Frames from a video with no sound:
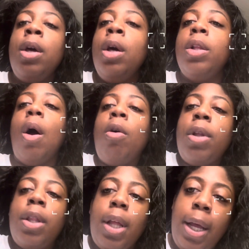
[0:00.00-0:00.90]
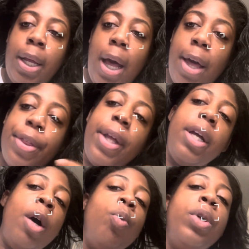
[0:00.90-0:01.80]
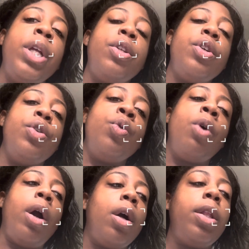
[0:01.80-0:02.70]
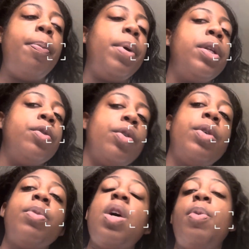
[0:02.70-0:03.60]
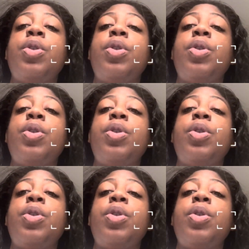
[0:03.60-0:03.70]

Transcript: The only thing I think I'm willing to do are clip-ins or some type of